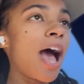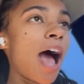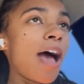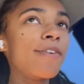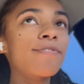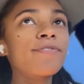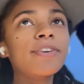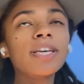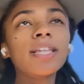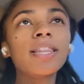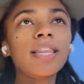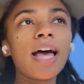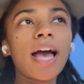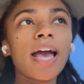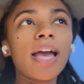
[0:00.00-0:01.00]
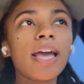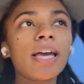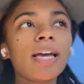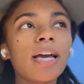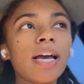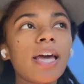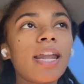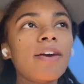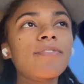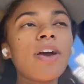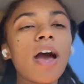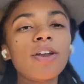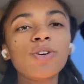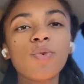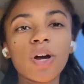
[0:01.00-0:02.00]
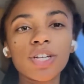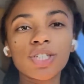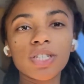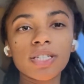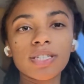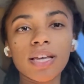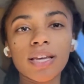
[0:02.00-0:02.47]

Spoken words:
I feel like, and I've gotten questions